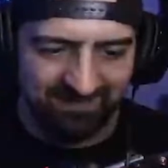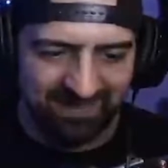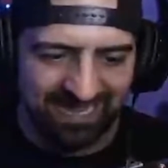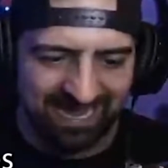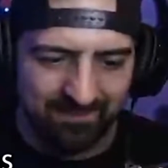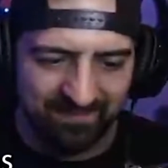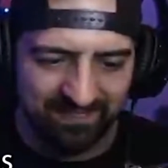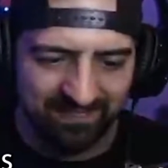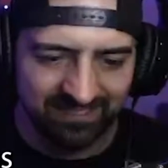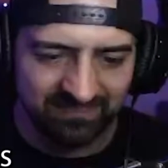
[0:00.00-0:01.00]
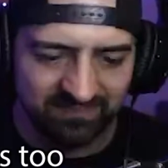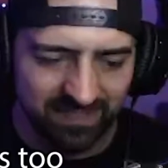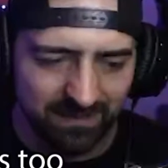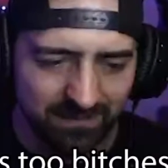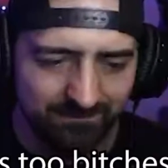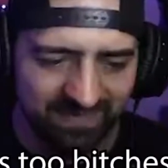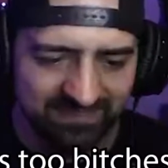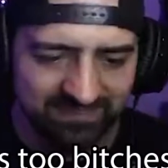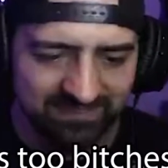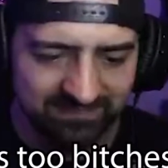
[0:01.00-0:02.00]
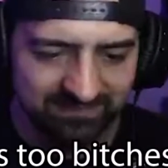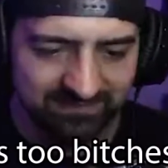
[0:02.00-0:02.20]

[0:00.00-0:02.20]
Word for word: I got abilities, too, bitches. I